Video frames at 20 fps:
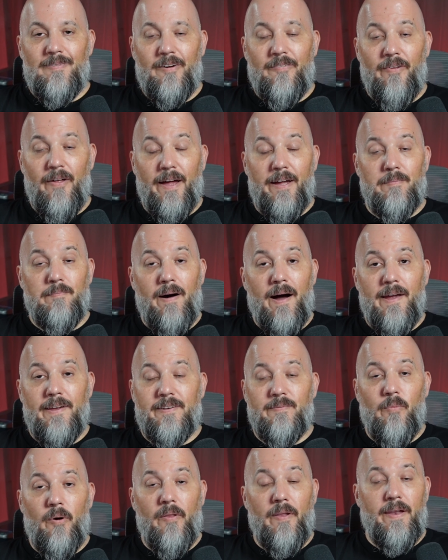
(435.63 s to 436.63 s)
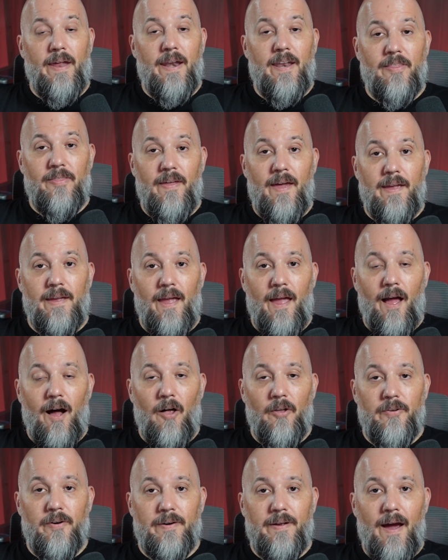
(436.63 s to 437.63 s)
I feel like mice, more than anything
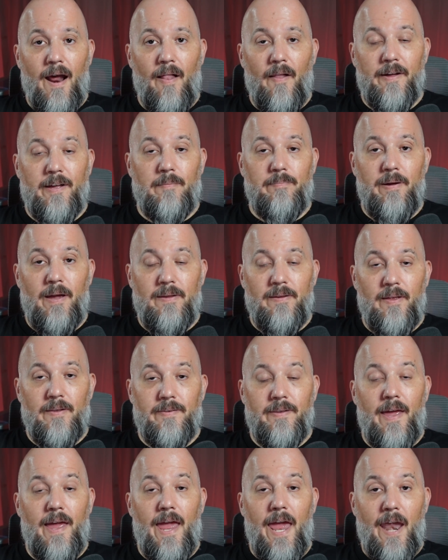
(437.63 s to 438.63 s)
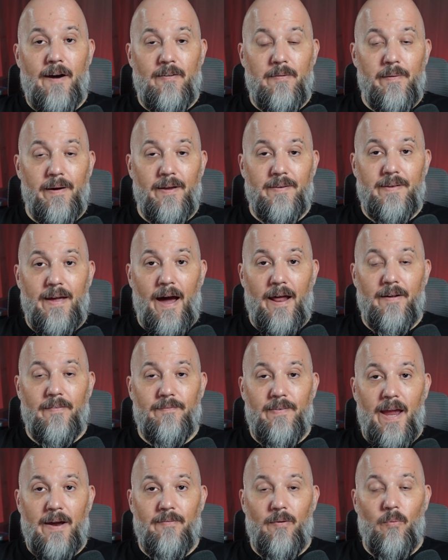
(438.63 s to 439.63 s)
else, are kind of like opinions. Everybody's got a
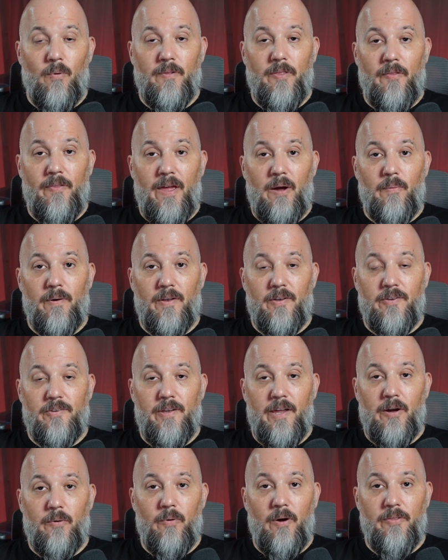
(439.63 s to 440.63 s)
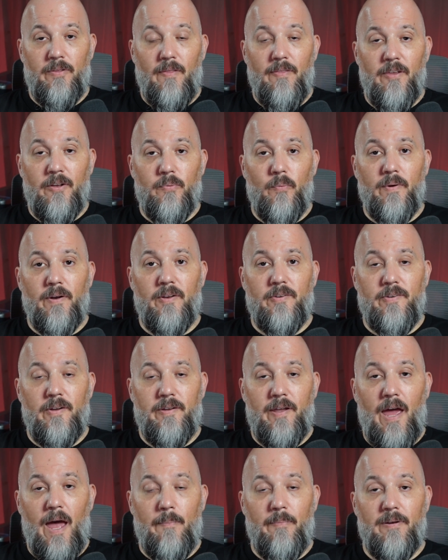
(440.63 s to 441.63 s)
favorite one that they want to stick with, and this one has
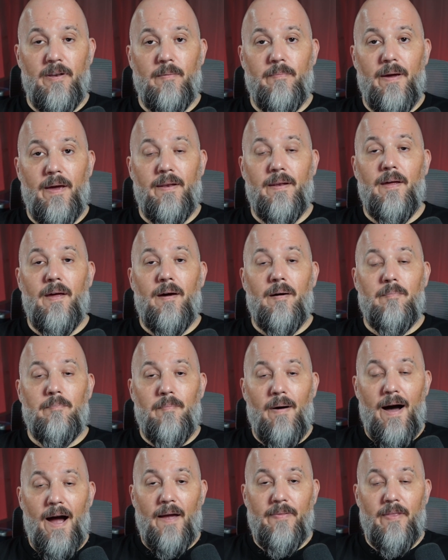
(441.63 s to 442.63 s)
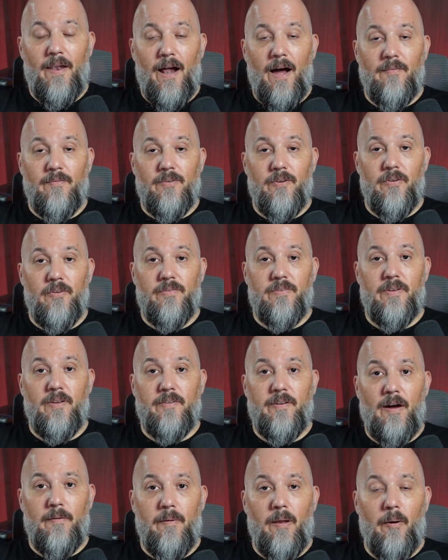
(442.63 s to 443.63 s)
just happened to have been mine that I've used
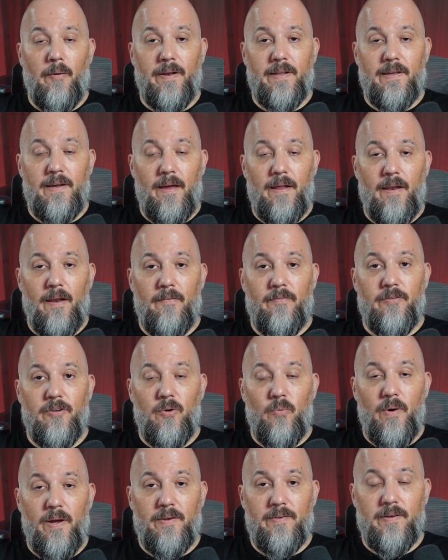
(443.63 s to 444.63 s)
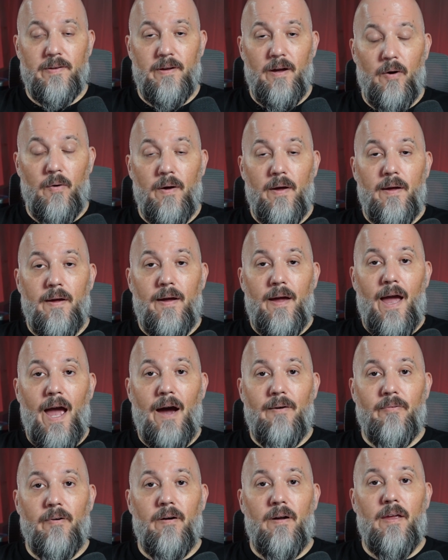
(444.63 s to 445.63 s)
since I've been able to get it a few weeks ago.
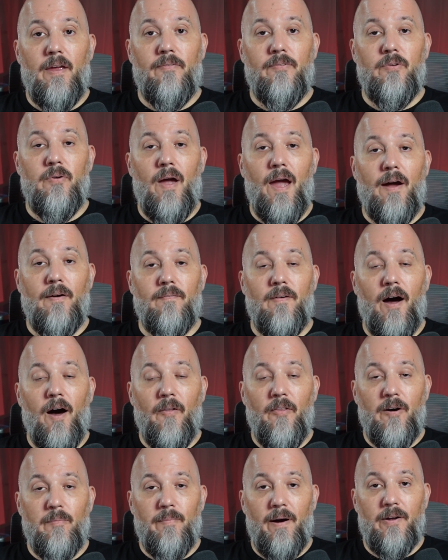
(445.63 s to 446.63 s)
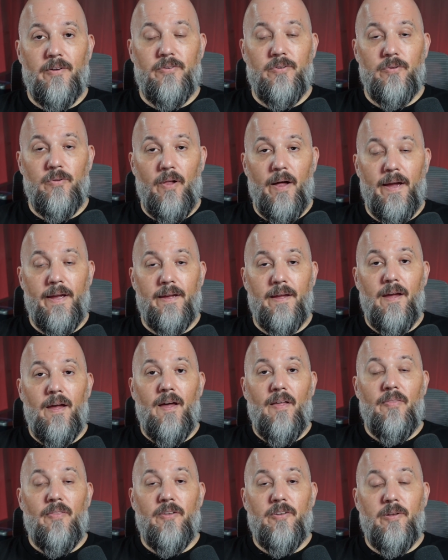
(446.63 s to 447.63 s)
However, if you have other mice you like,
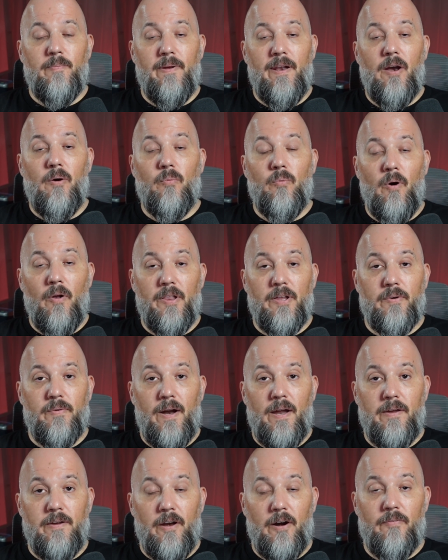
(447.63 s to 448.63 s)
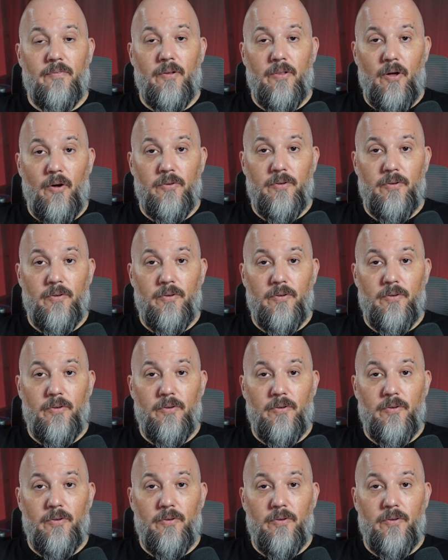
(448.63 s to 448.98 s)
this has been a really great year for those